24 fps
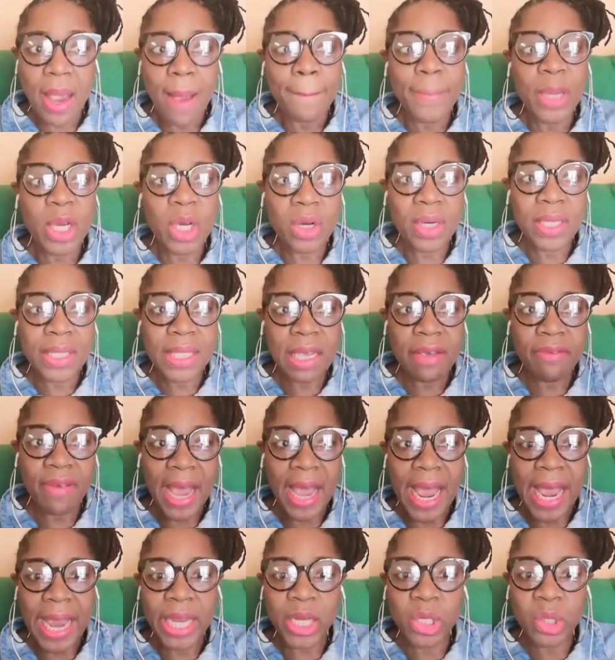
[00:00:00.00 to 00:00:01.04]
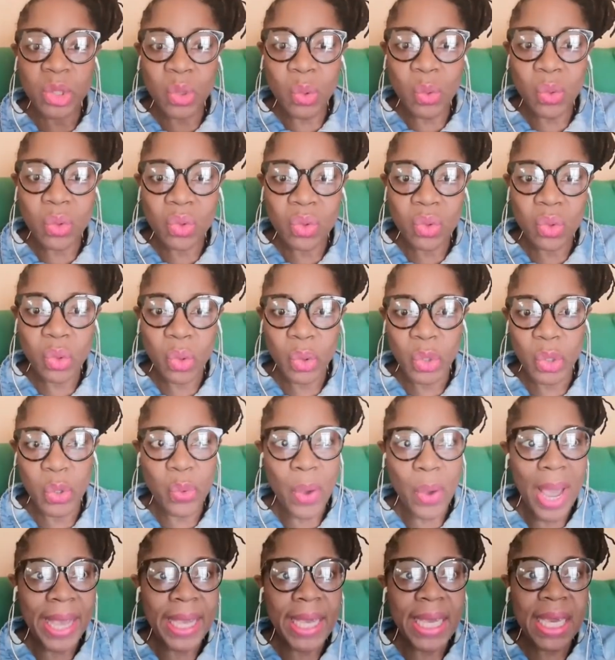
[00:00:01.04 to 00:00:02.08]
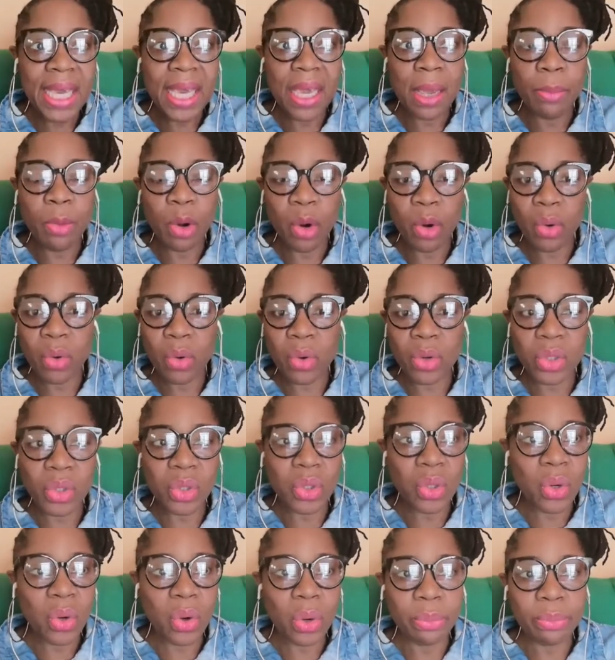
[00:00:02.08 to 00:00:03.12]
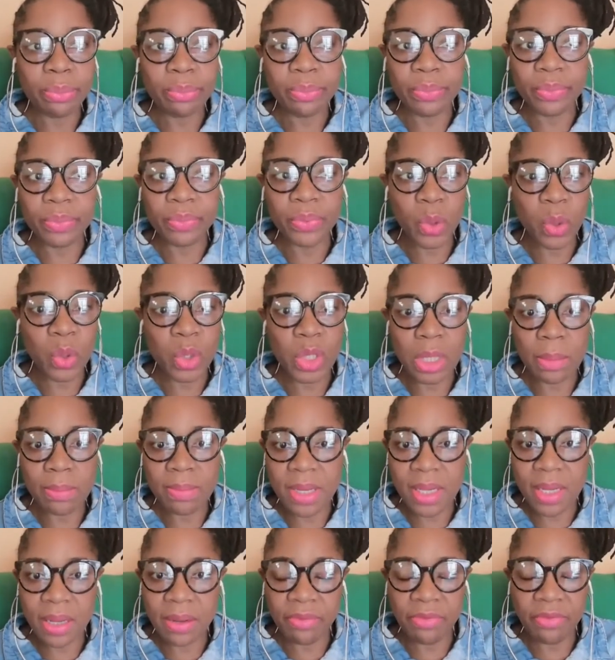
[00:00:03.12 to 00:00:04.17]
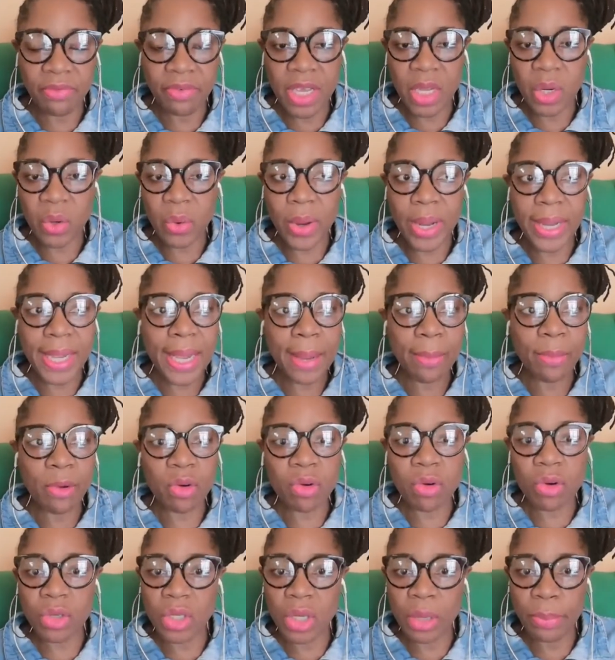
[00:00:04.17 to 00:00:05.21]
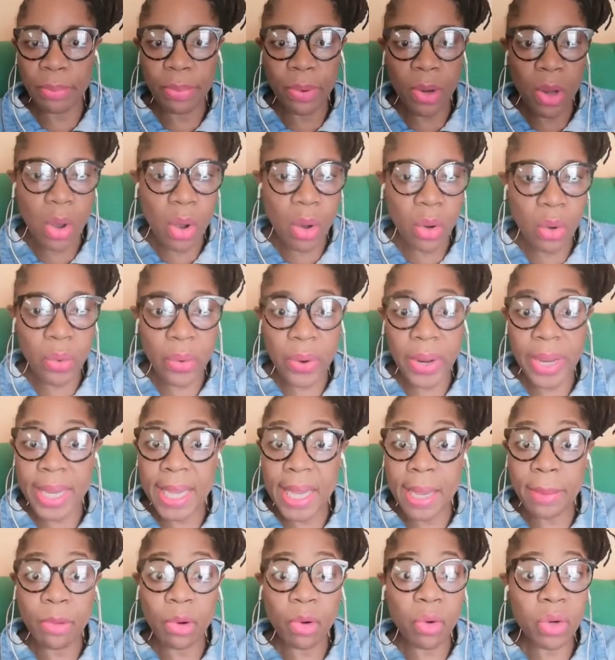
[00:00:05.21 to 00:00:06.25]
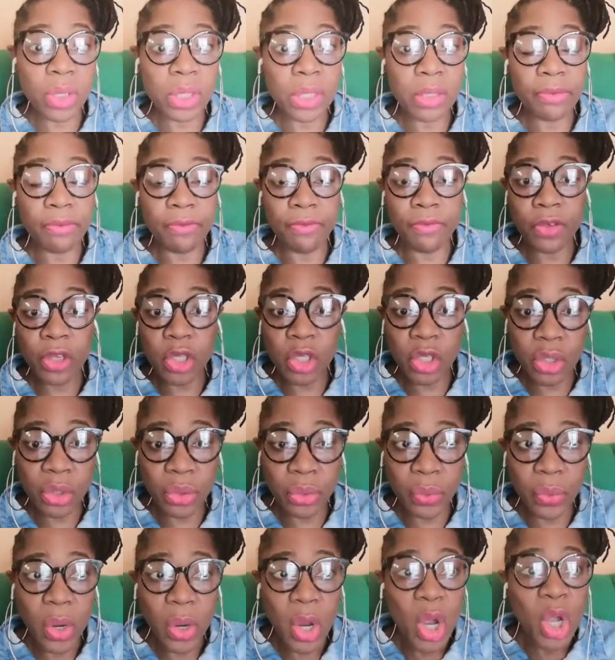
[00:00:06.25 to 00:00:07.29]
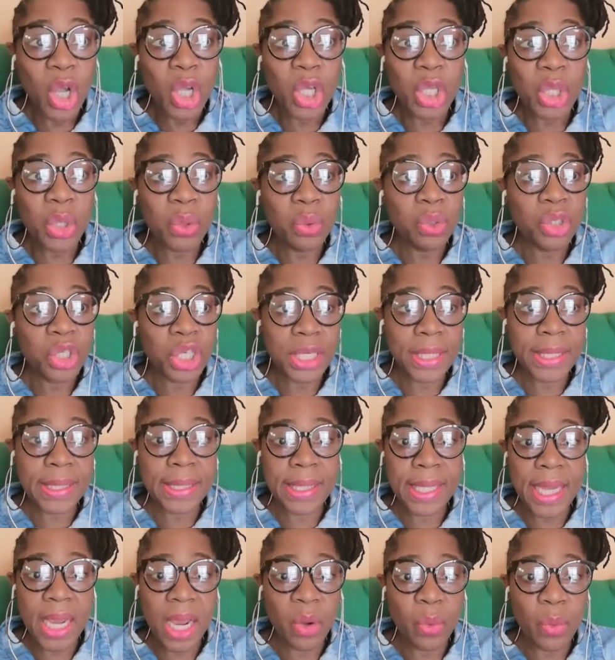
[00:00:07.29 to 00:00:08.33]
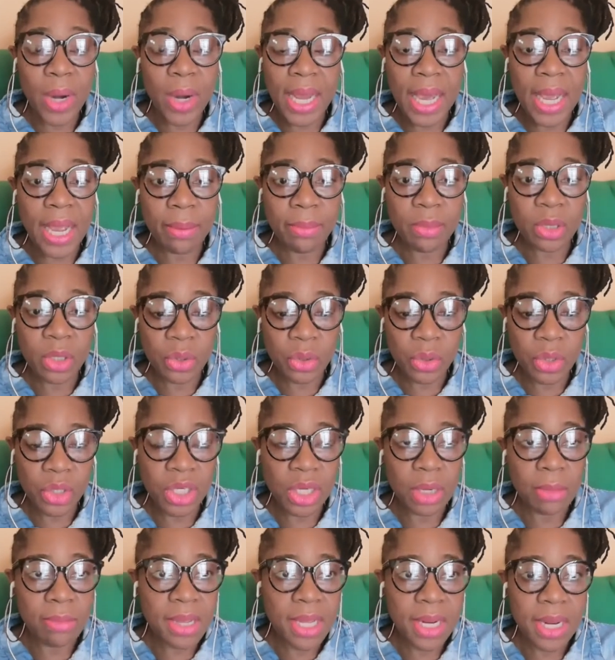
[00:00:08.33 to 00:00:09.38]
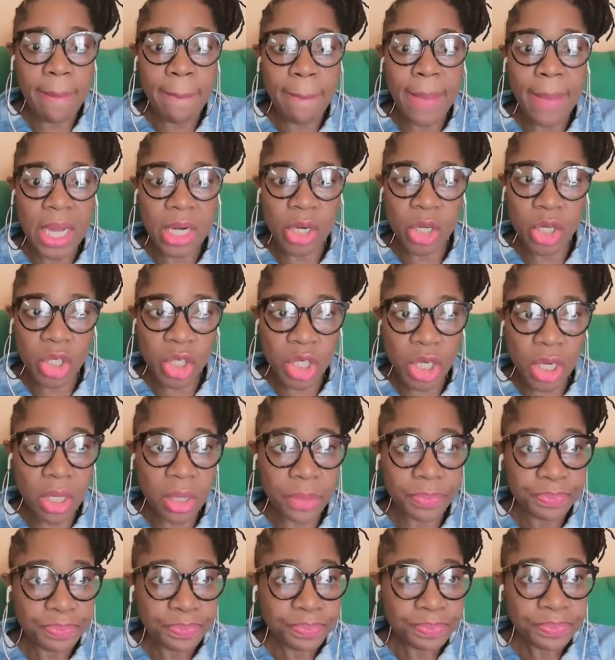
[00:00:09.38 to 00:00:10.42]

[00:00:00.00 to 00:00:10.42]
Because if I don't know you, I came across your social media feed, or I came across your blog, or I came across your video, you just saying, well, I'm a social media manager